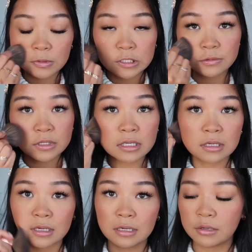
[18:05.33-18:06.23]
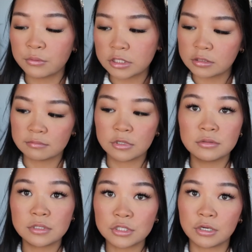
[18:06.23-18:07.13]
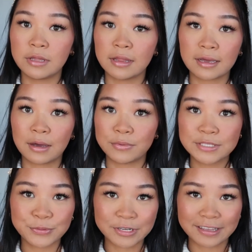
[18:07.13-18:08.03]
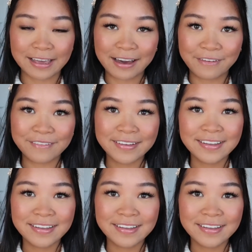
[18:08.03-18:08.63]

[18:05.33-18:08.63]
which is really good, which goes to show that like I was working out,